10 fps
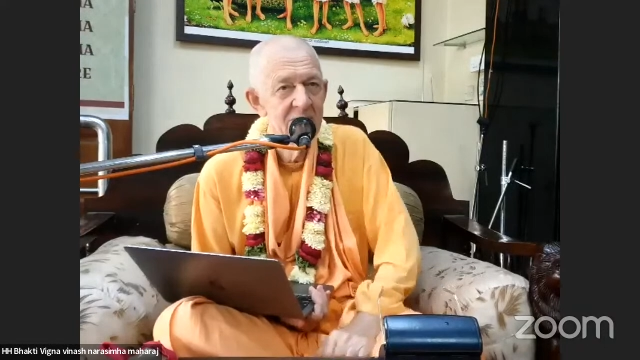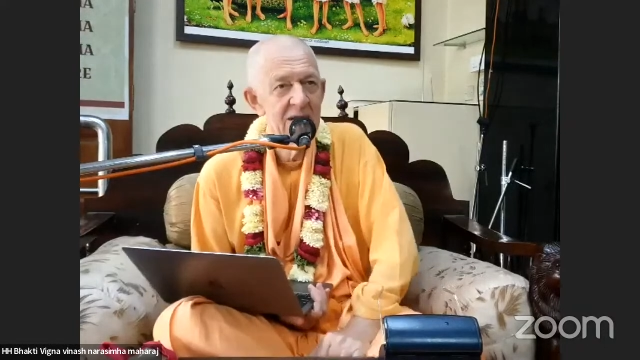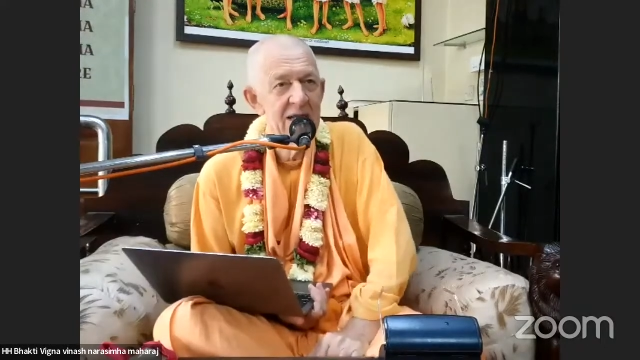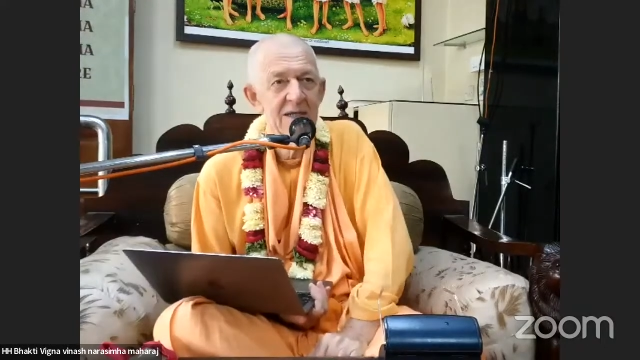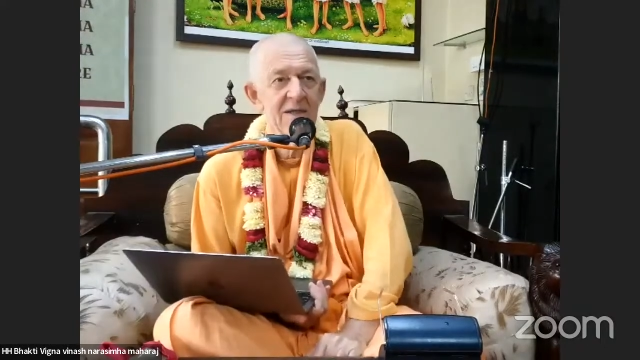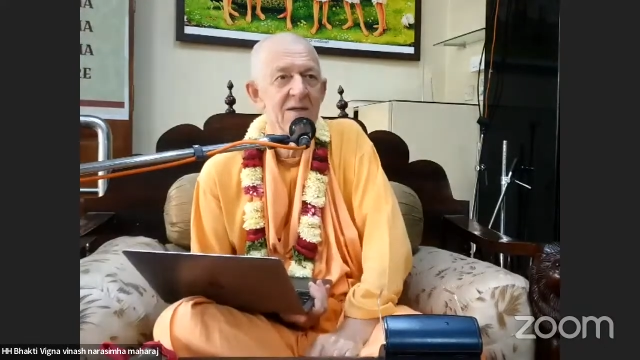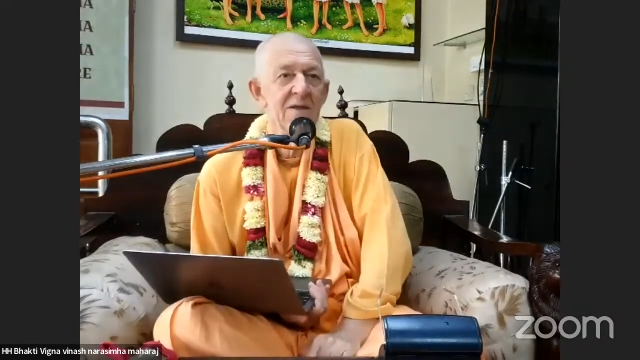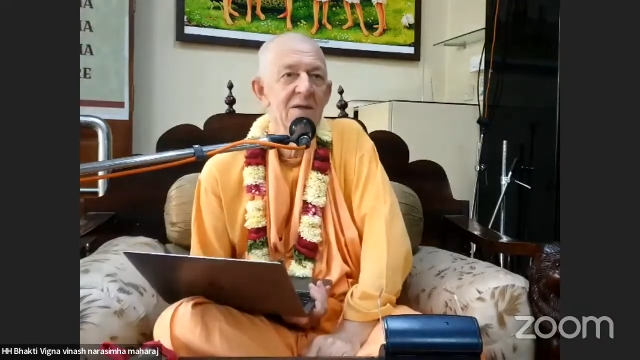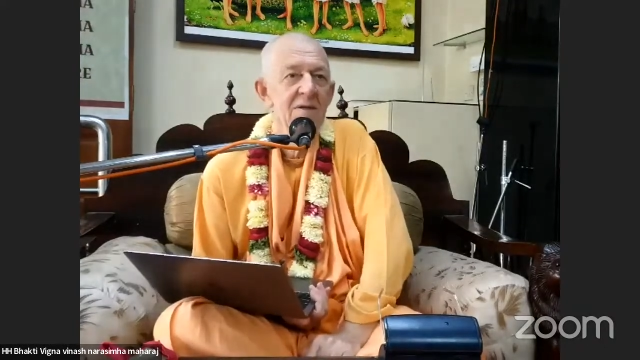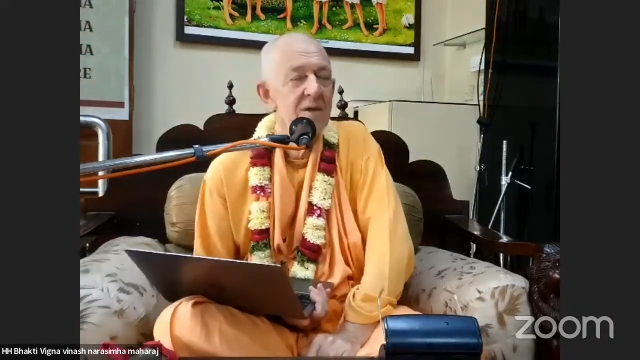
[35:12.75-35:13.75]
like
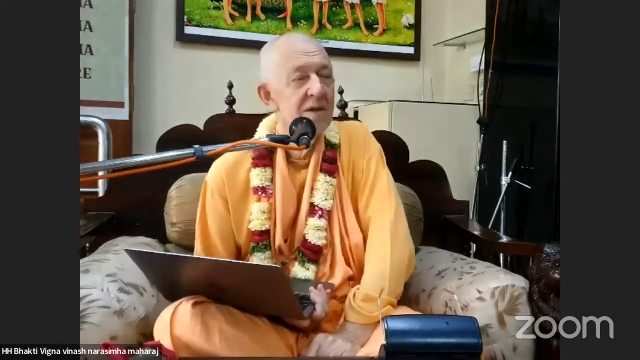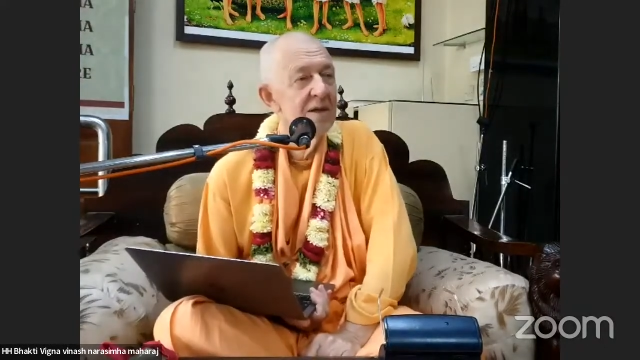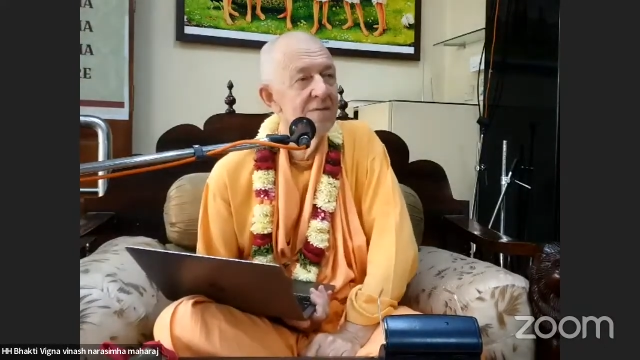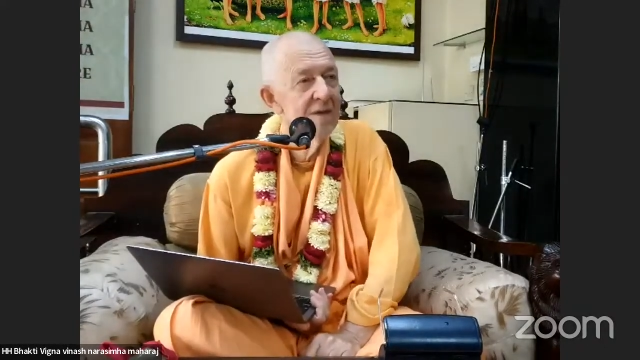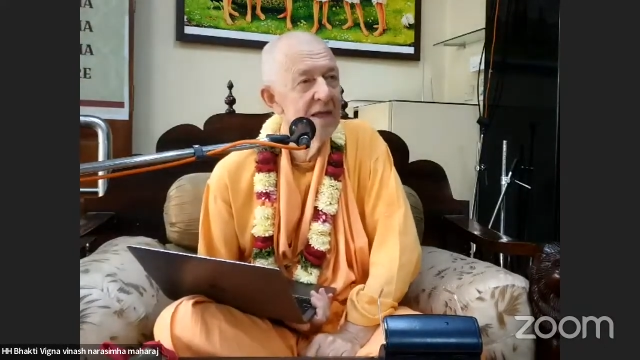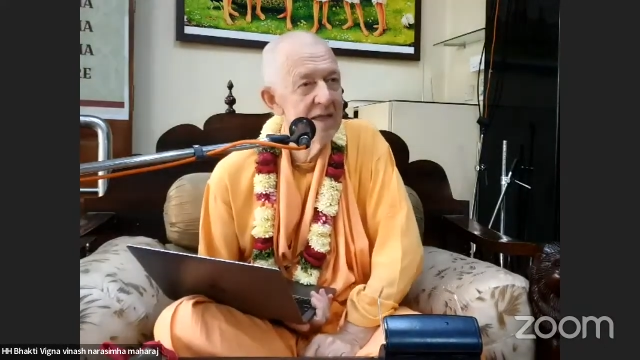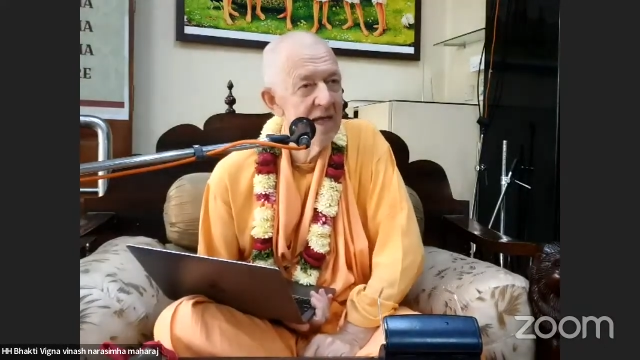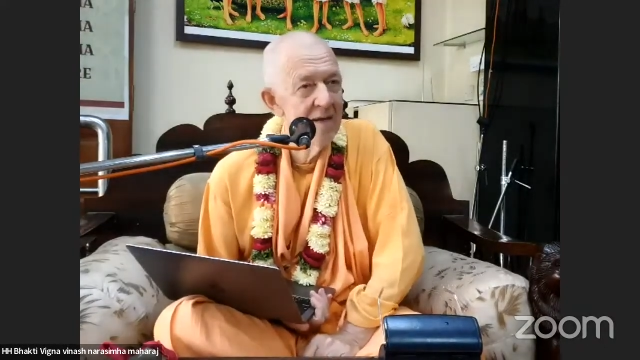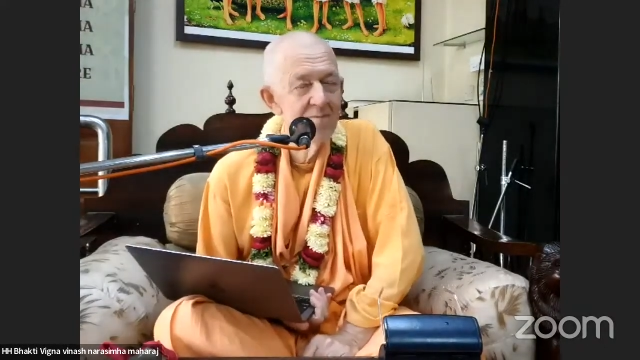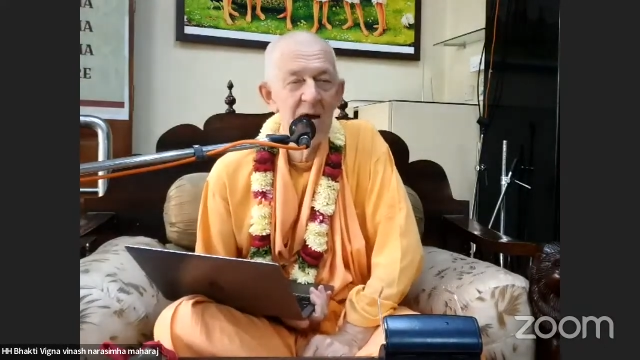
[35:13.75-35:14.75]
even the
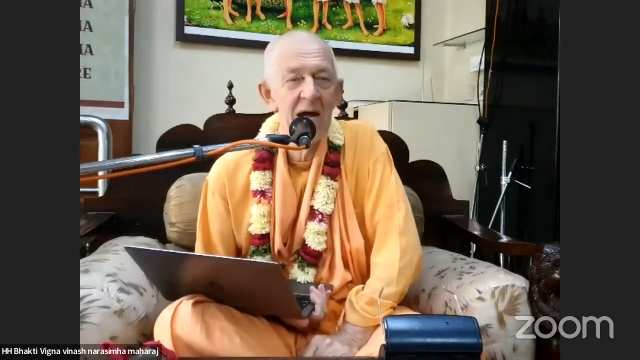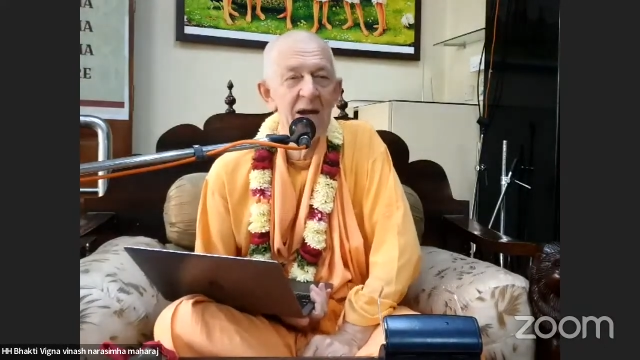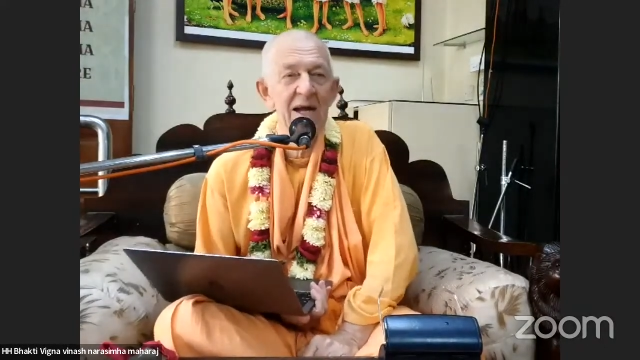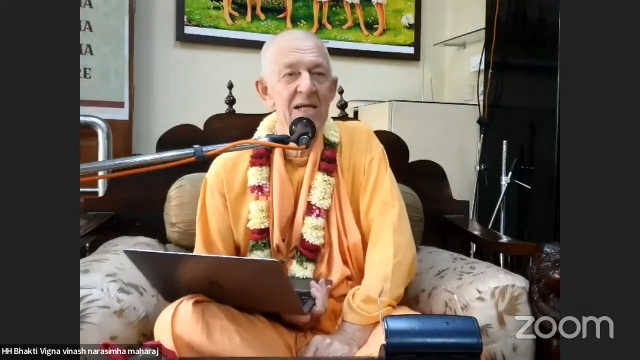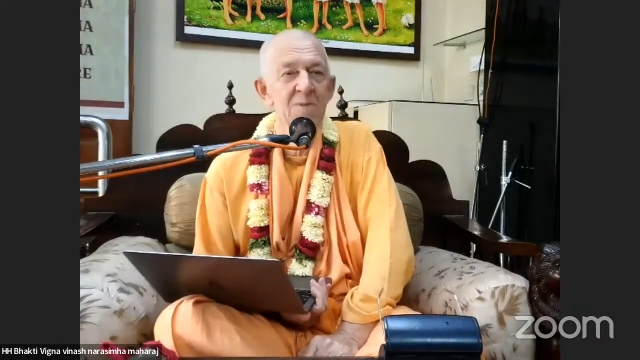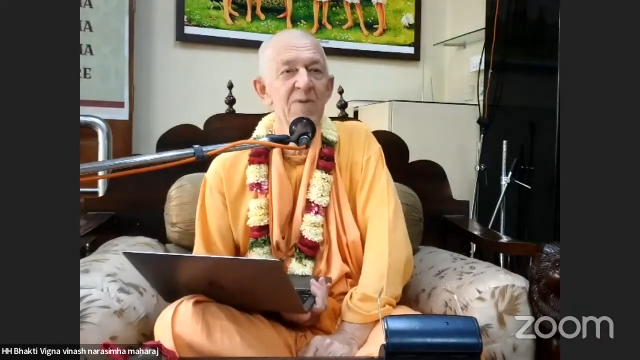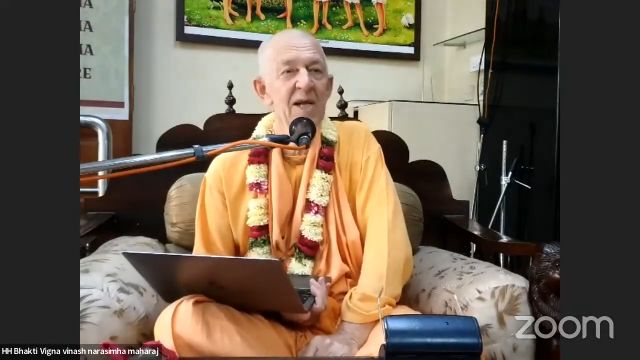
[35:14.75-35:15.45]
time Maharaj